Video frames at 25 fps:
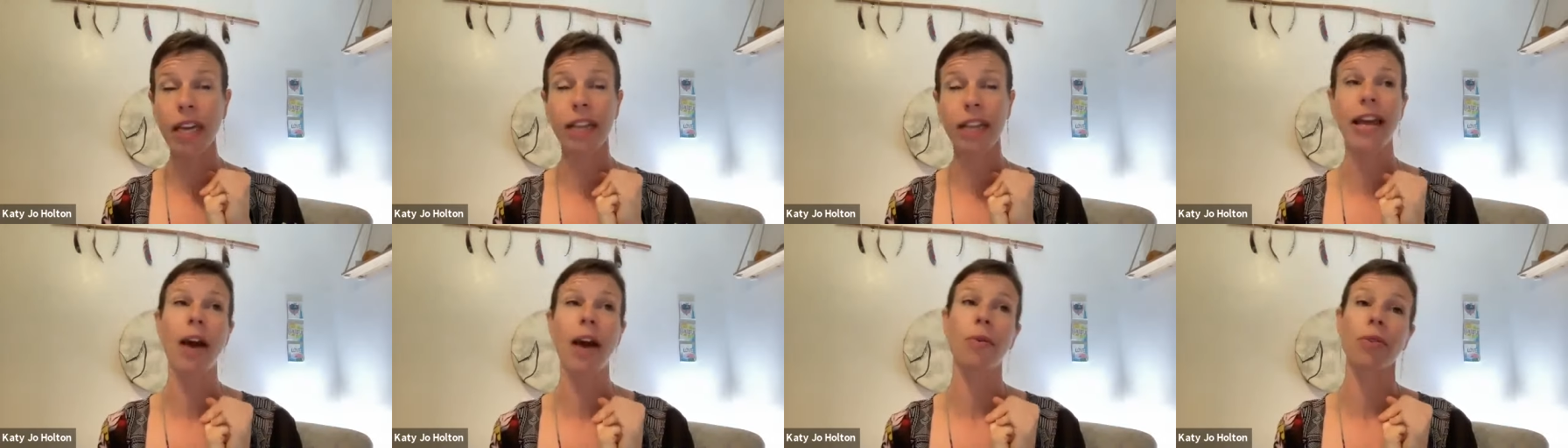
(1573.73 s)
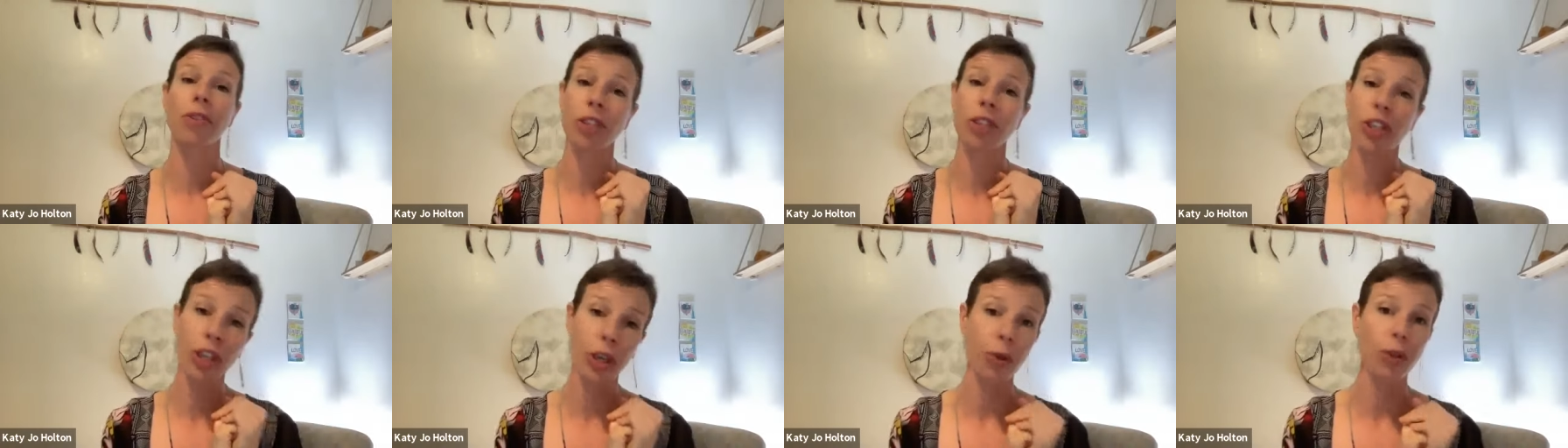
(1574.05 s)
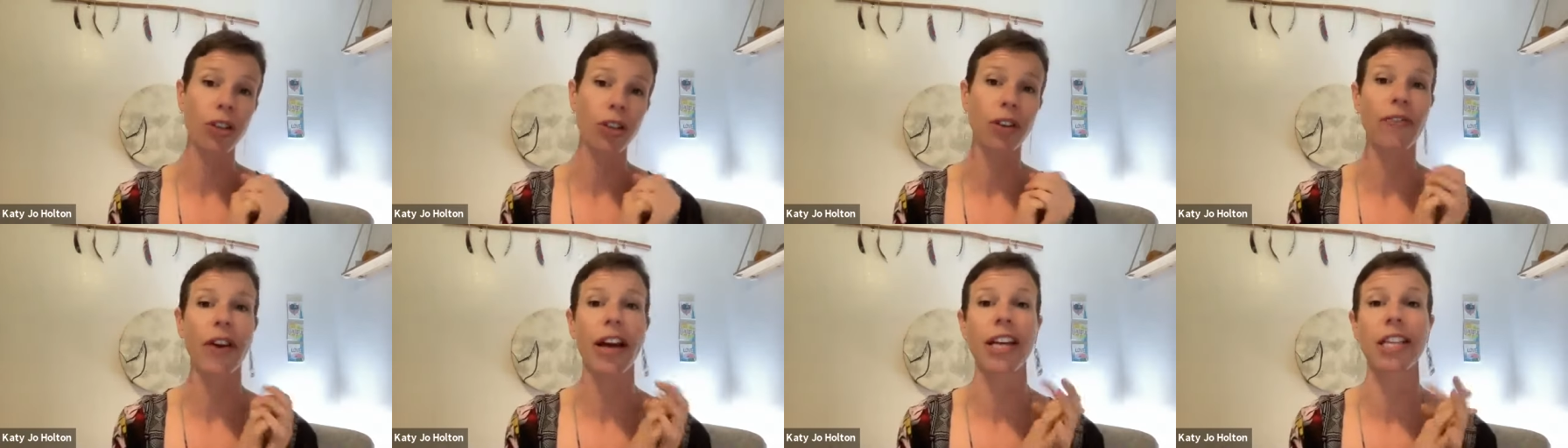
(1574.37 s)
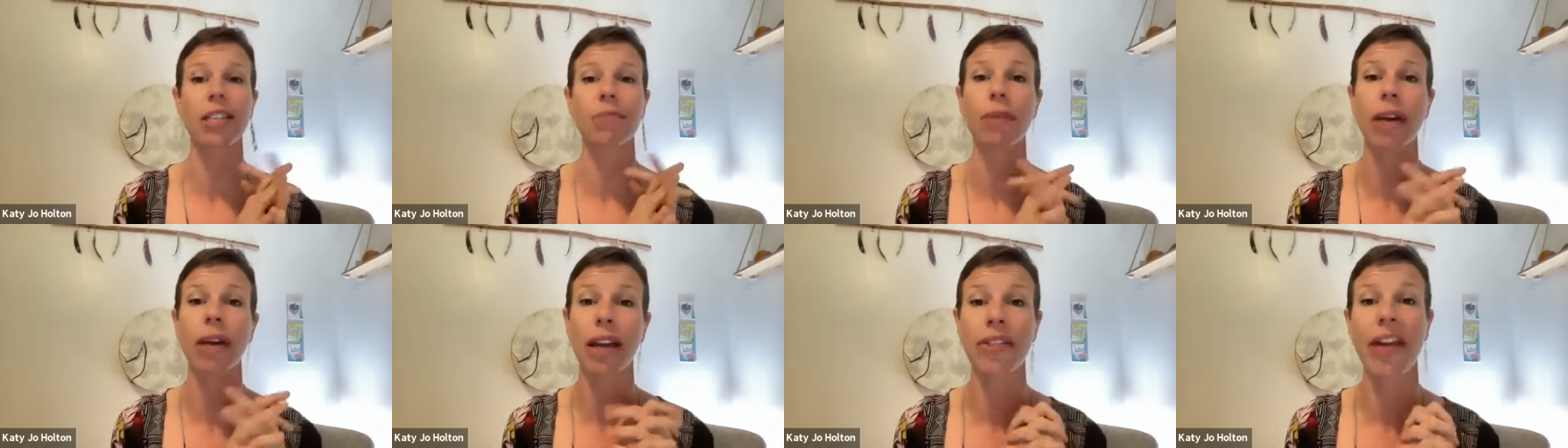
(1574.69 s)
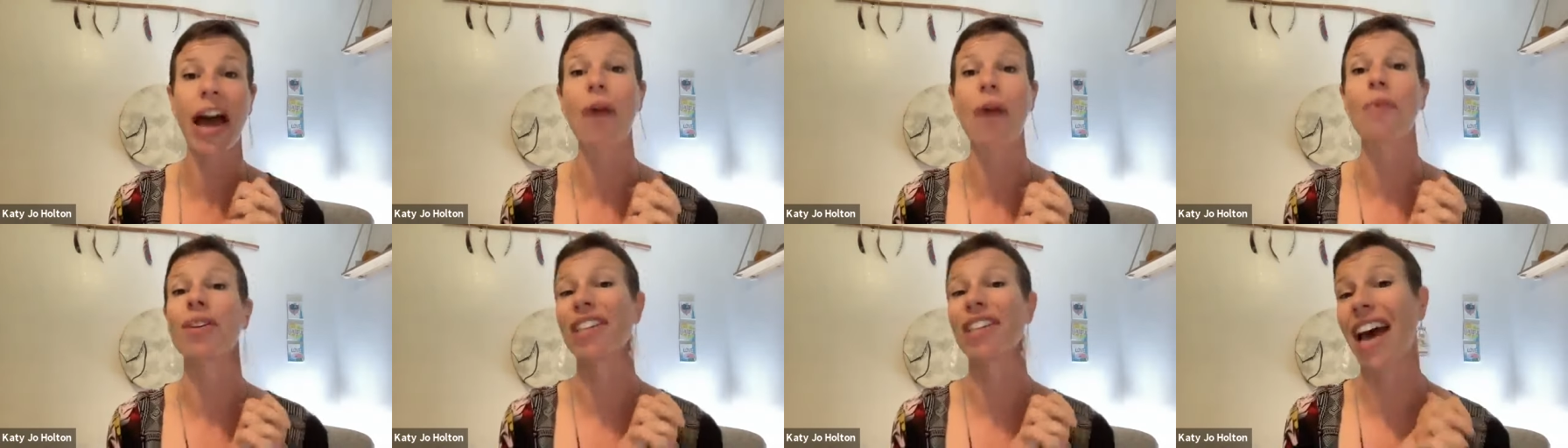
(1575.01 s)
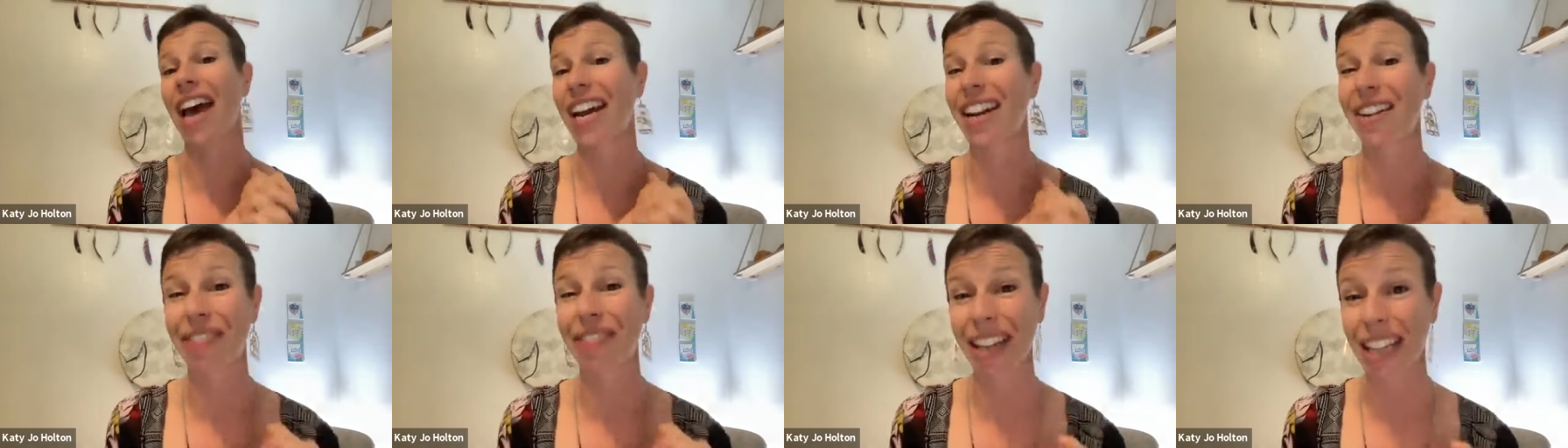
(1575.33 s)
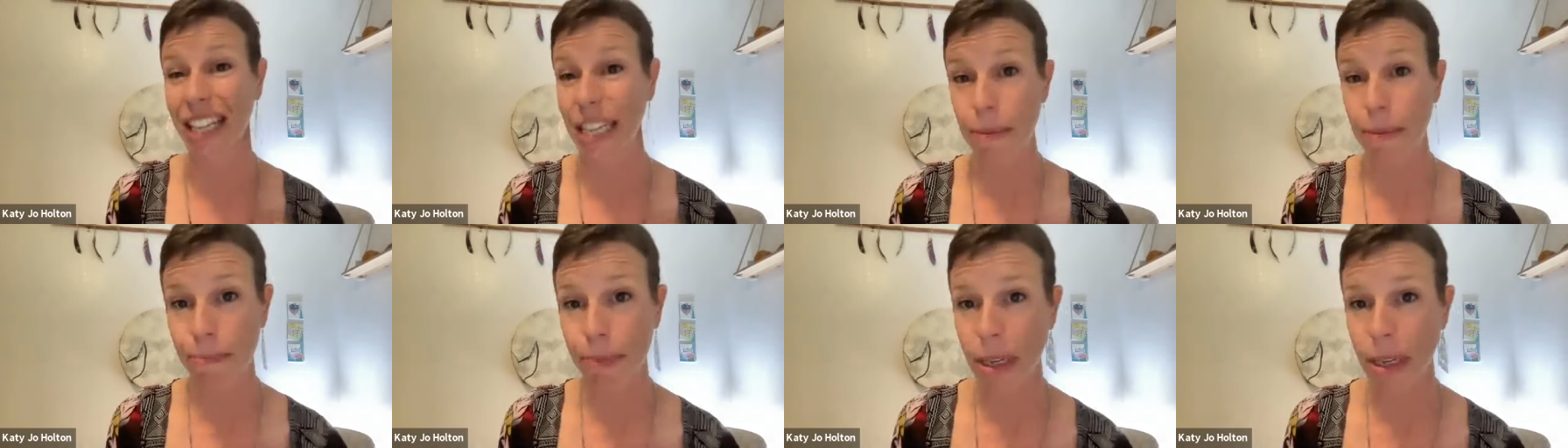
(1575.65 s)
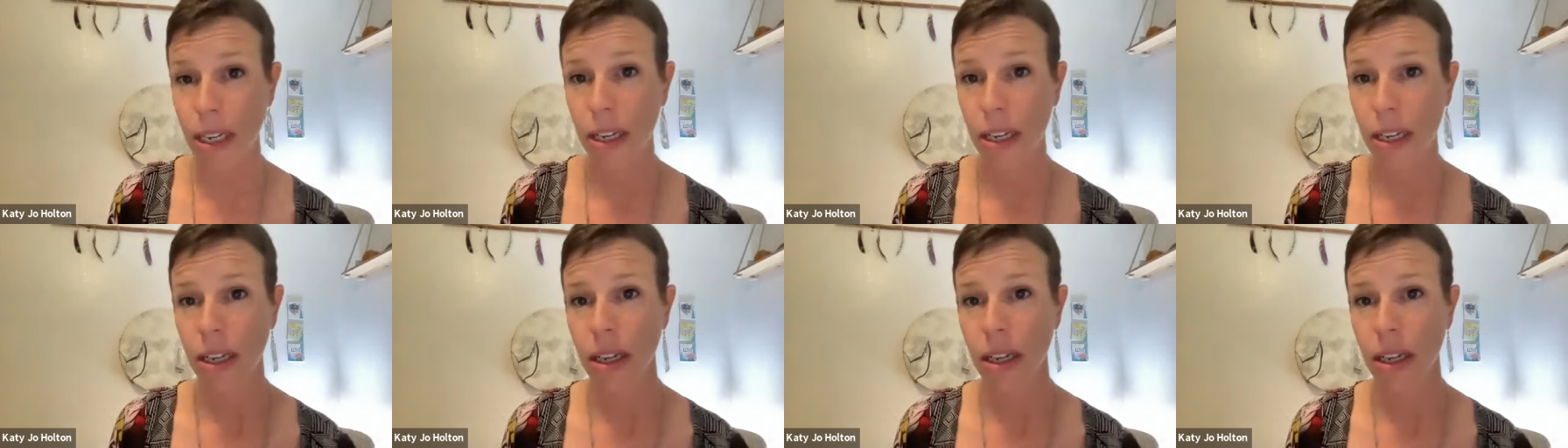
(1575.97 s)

Like that was a huge investment and that was kind of a leap.